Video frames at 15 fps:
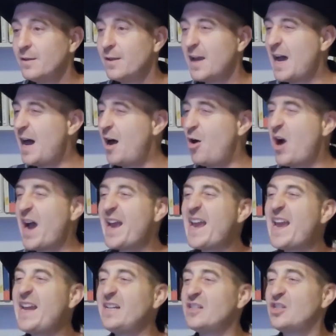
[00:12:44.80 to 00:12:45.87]
Oh, I
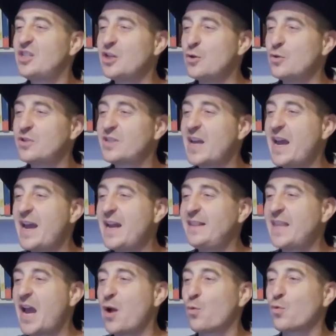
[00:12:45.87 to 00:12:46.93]
ate Zeus. I ate
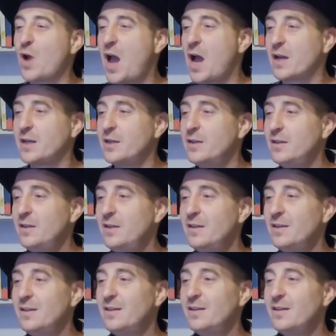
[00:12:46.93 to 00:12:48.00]
that rock.
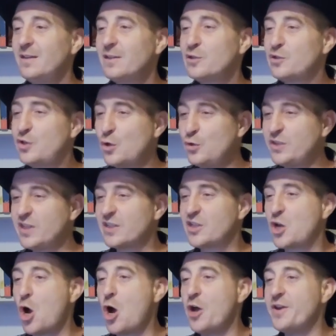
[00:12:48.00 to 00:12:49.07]
Zeus is
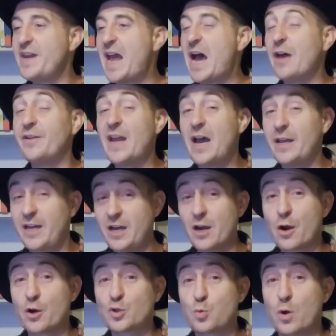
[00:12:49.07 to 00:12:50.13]
gone now. Now
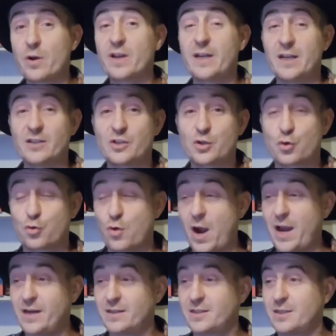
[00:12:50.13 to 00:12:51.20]
here's where it gets
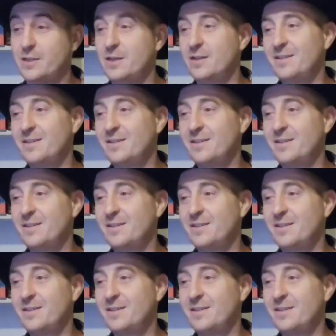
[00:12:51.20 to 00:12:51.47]
crazy.